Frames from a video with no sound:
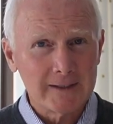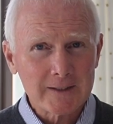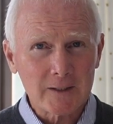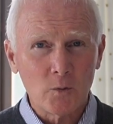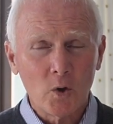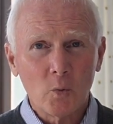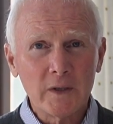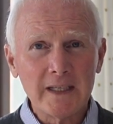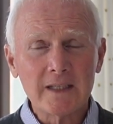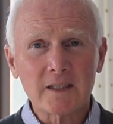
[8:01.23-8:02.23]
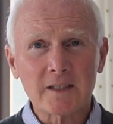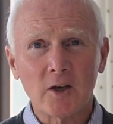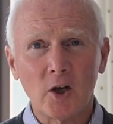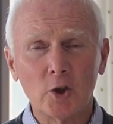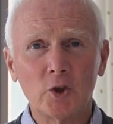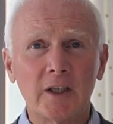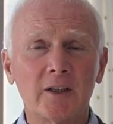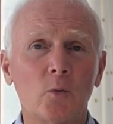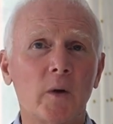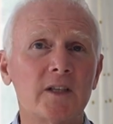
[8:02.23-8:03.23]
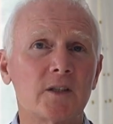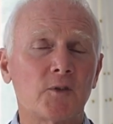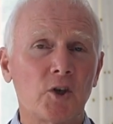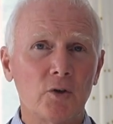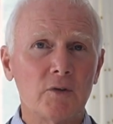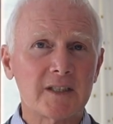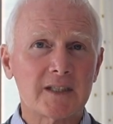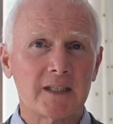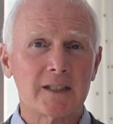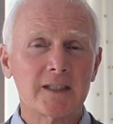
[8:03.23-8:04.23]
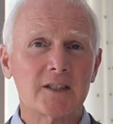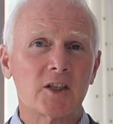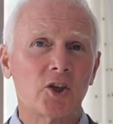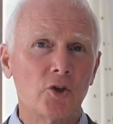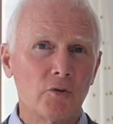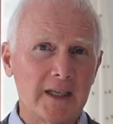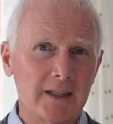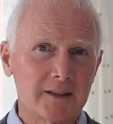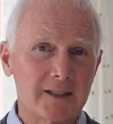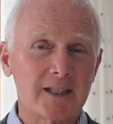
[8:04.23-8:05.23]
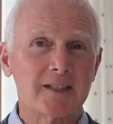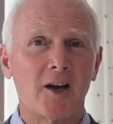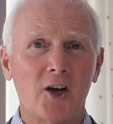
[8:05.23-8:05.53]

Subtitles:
So we need to start looking at ways of curing sicknesses, curing illnesses,